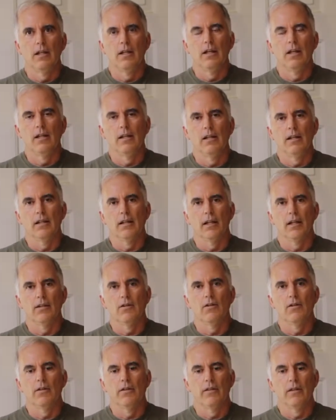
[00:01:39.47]
And that's
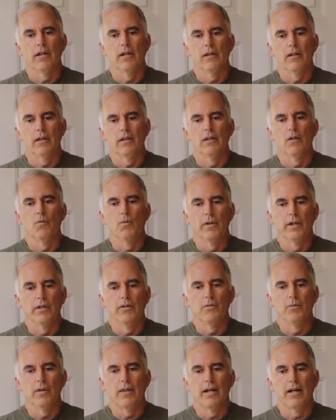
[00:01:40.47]
all, I think, the
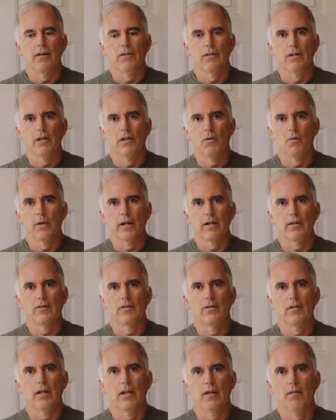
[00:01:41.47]
ones without the quick
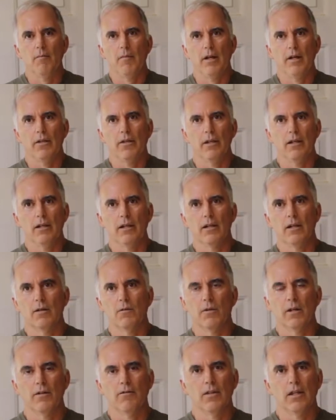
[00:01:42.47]
set method or
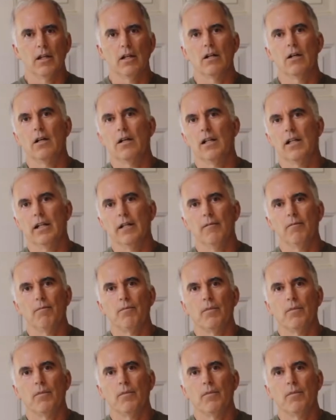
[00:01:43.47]
whatever they call it.